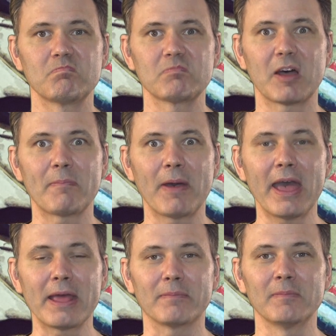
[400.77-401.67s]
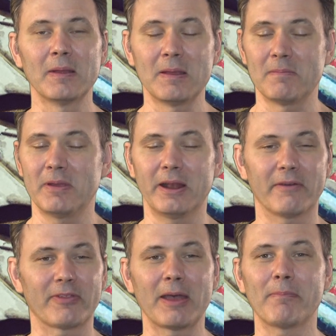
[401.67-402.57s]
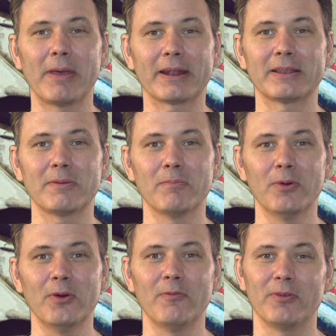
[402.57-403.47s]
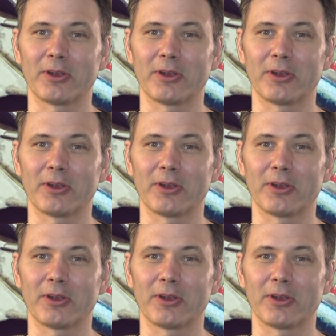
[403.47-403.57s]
Not bad. Meaning if that mech didn't move,